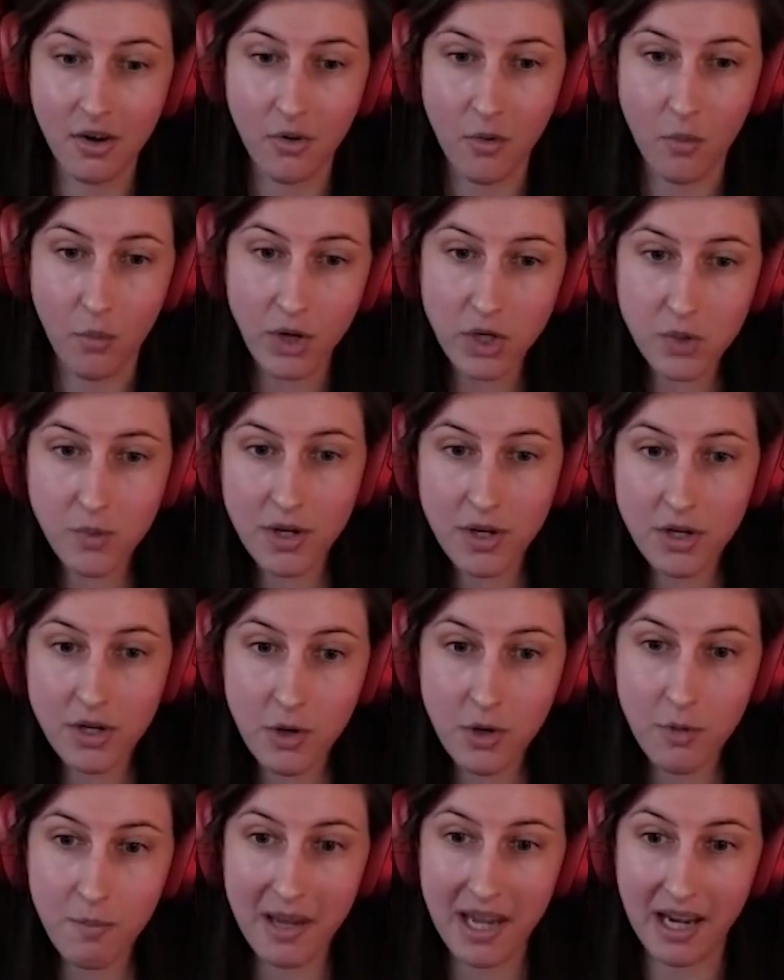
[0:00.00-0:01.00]
which one do
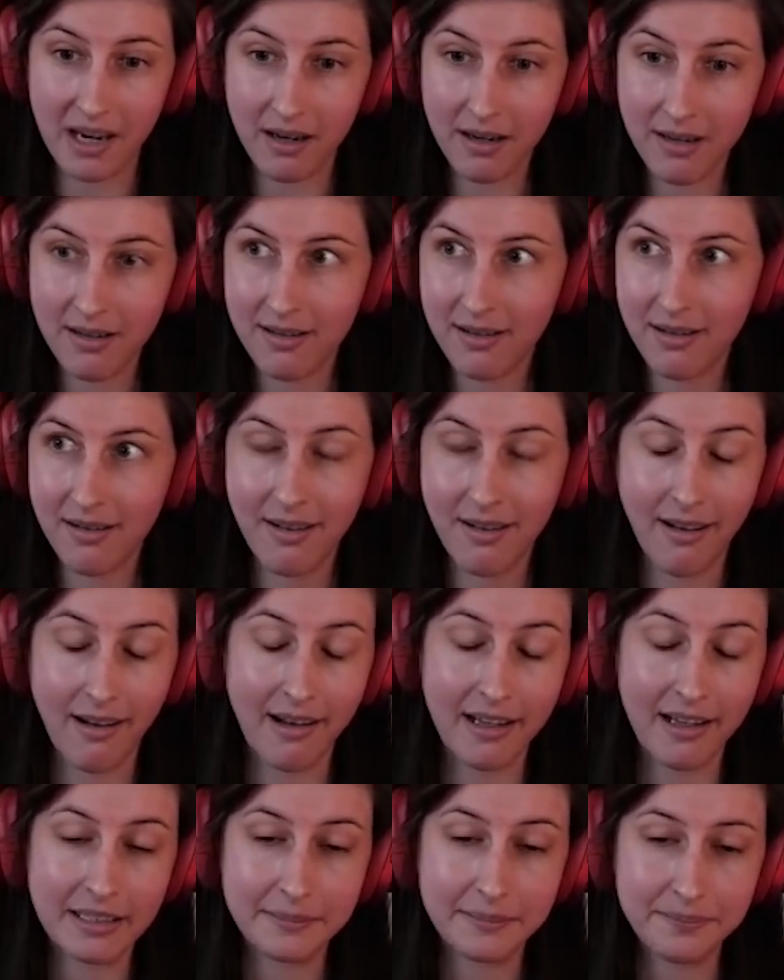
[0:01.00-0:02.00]
you pick?
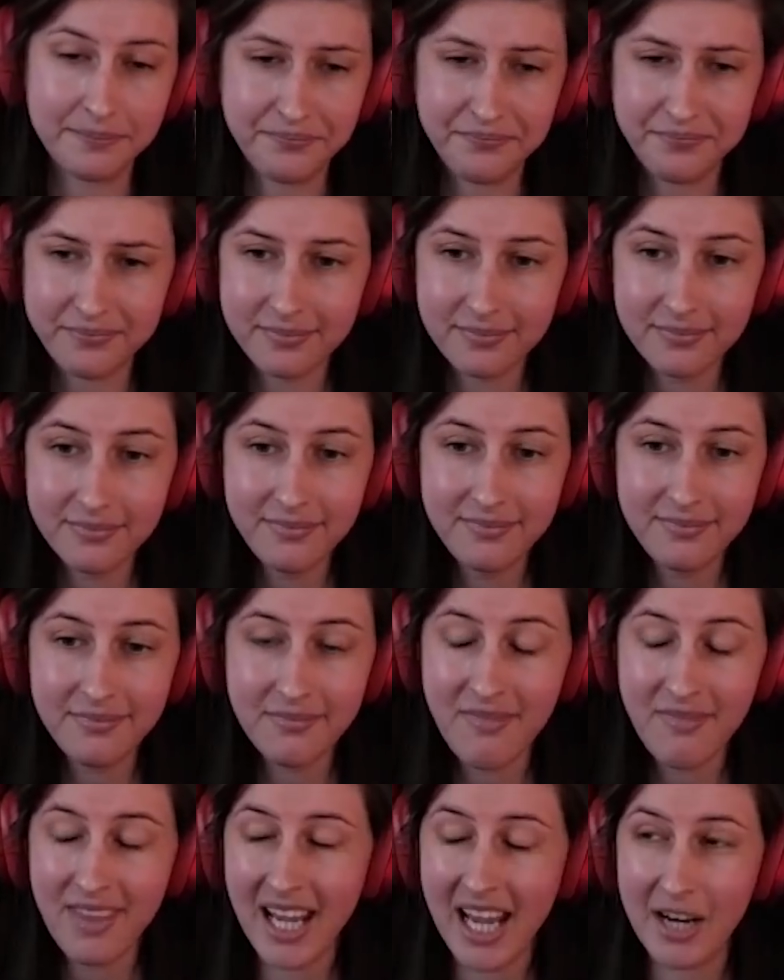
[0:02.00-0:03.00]
Um,
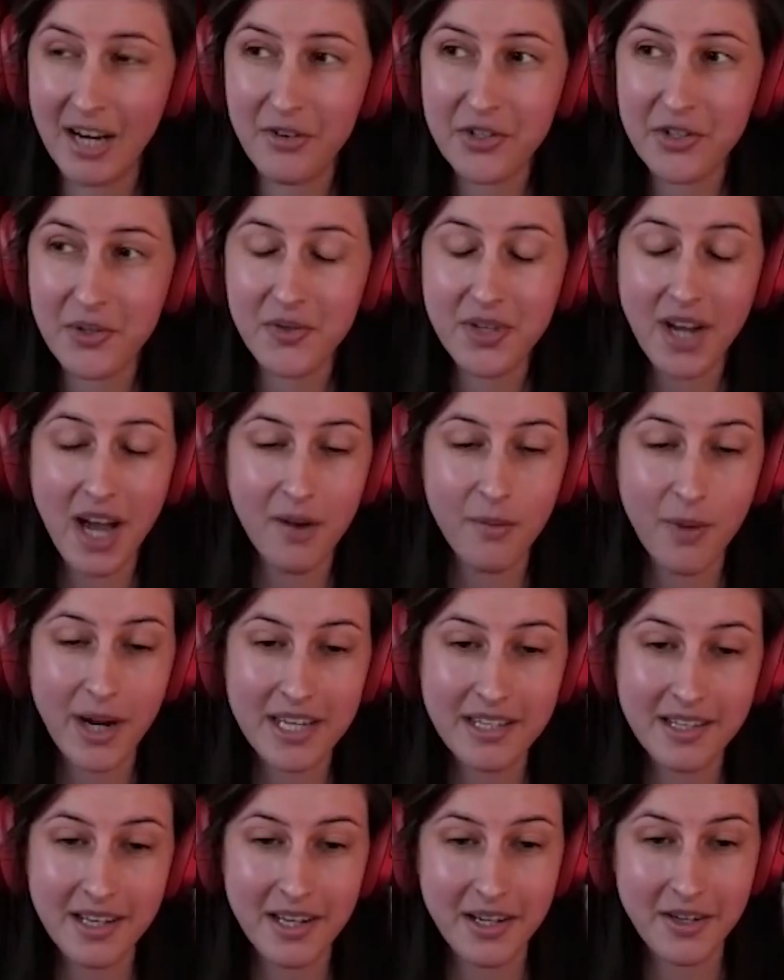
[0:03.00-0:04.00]
and also not
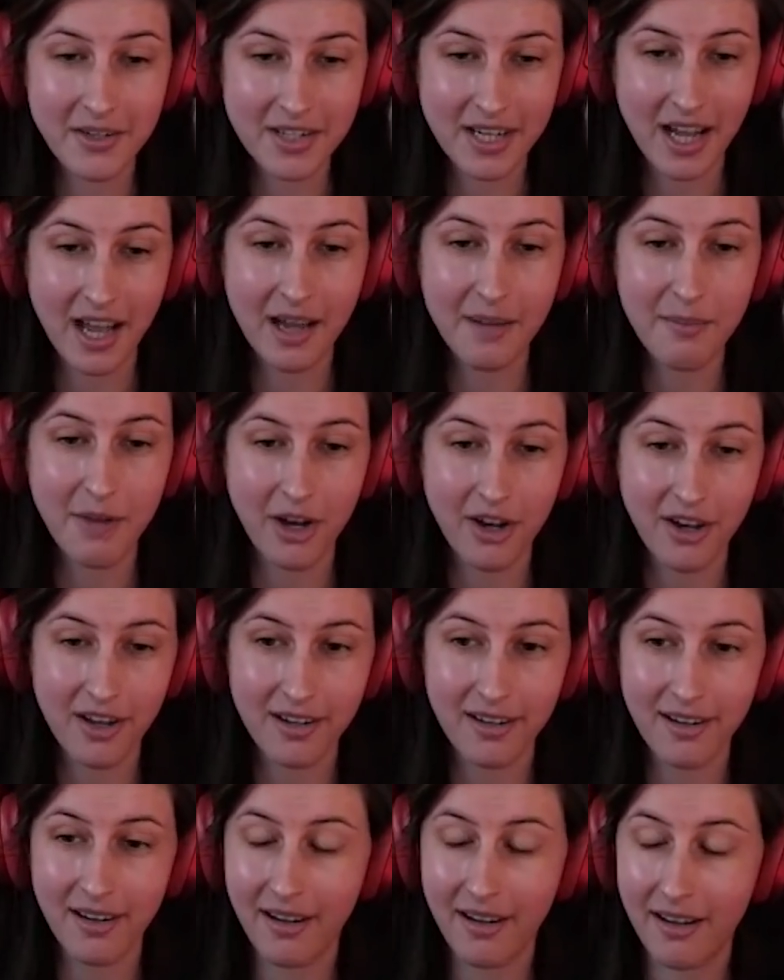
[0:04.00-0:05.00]
wasting your time
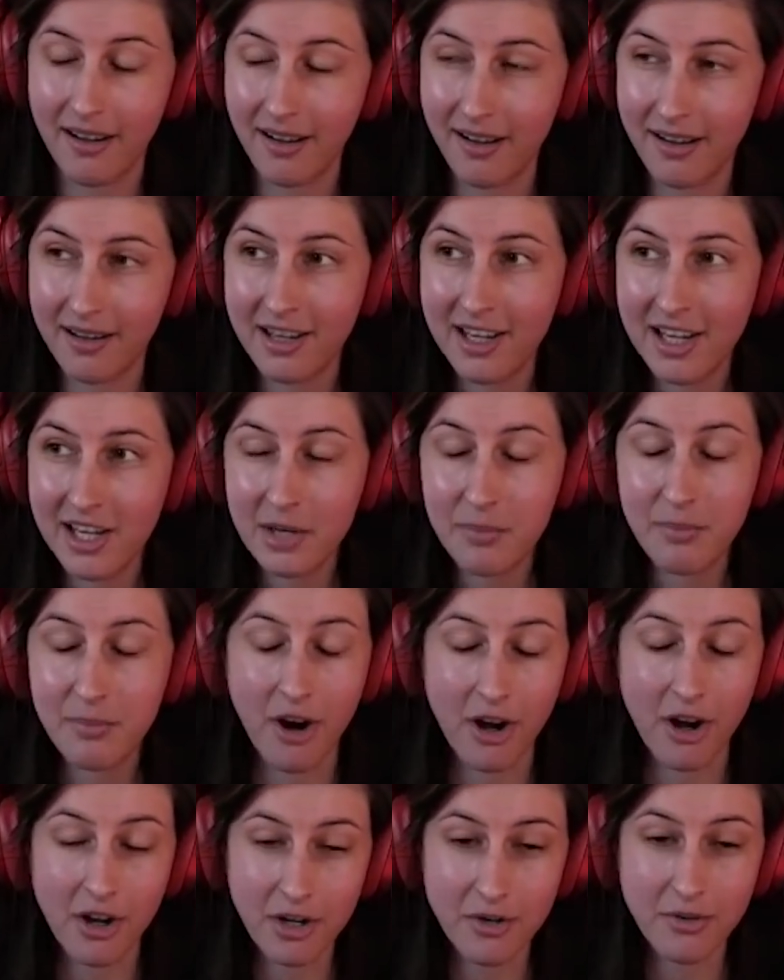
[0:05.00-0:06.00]
on uh,
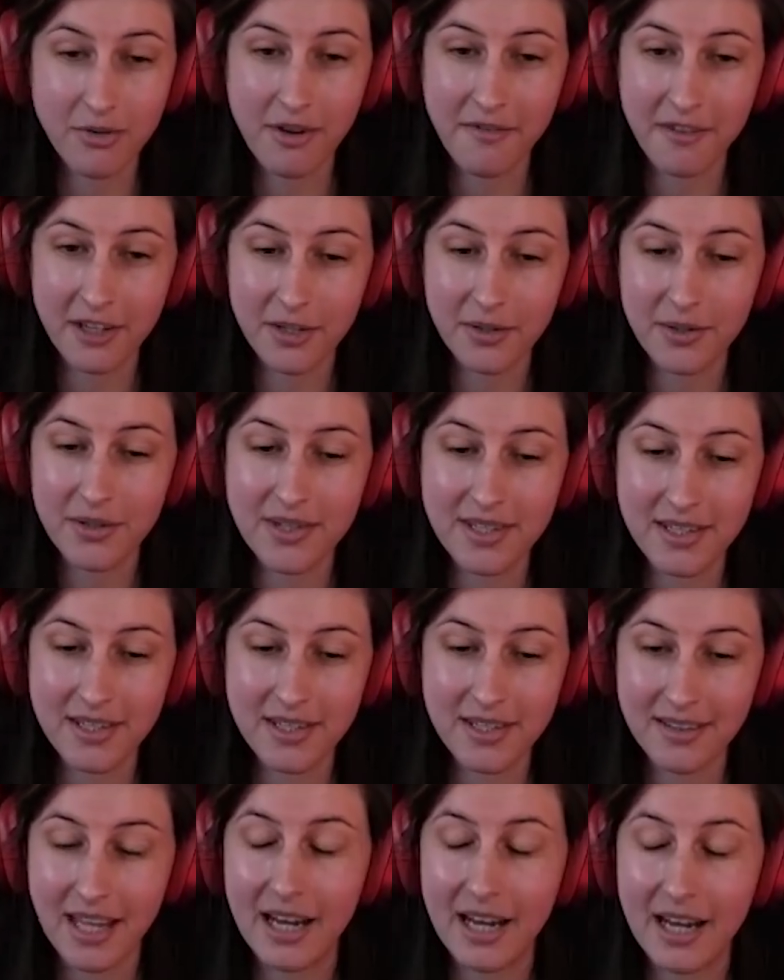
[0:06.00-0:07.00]
product reviews
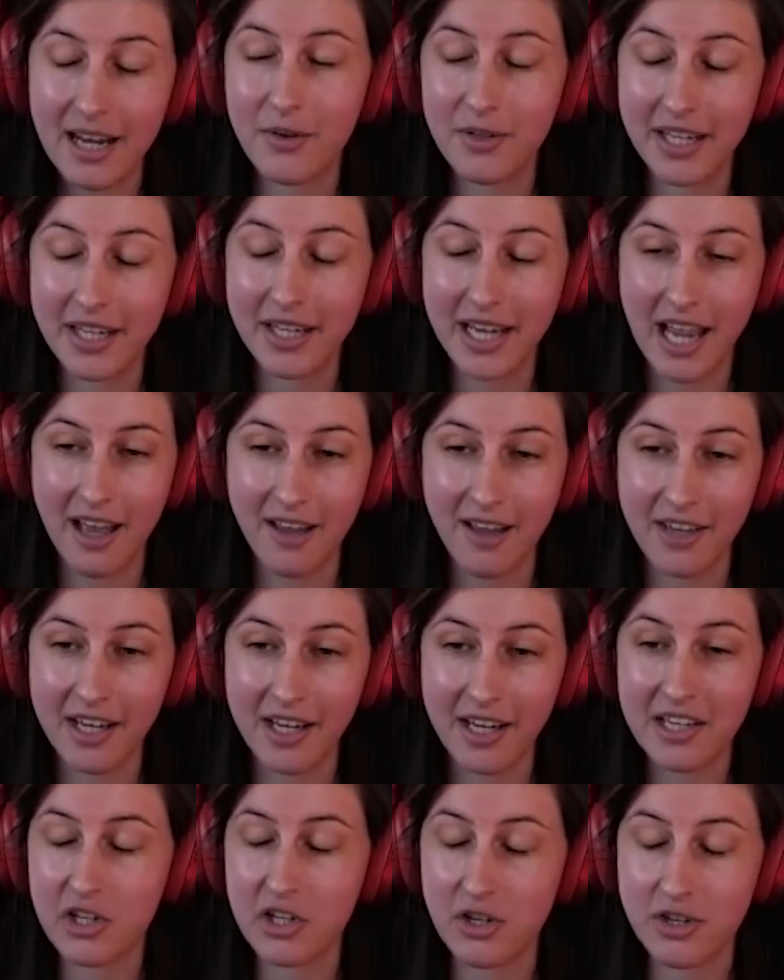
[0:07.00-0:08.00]
that only have
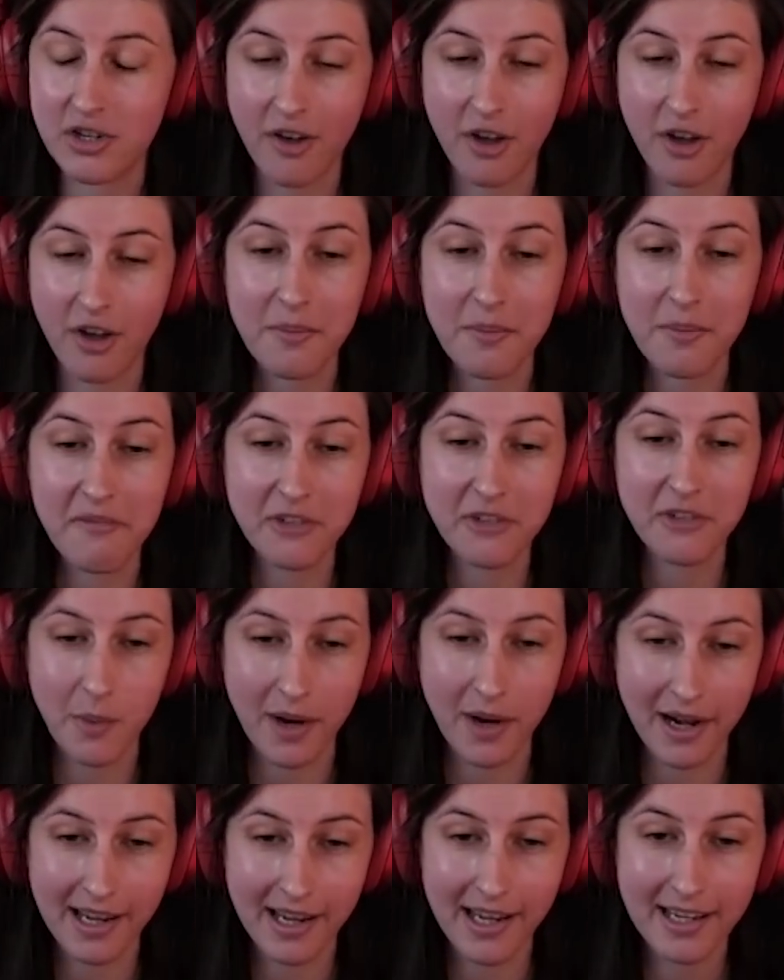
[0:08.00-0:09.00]
like a search volume of
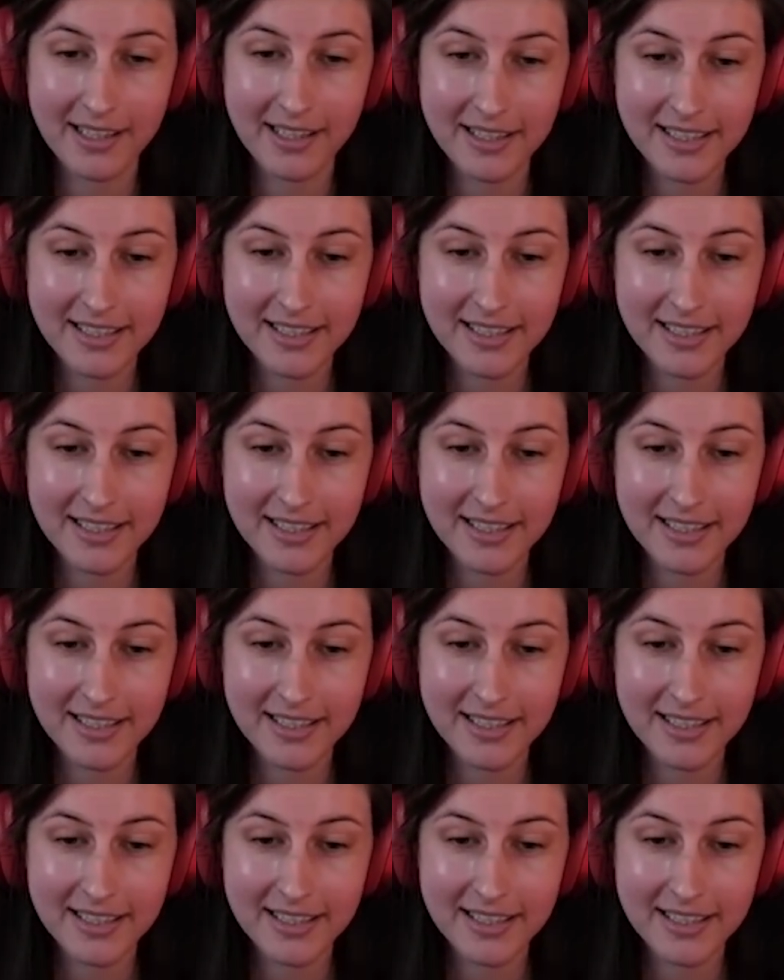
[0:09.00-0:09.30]
20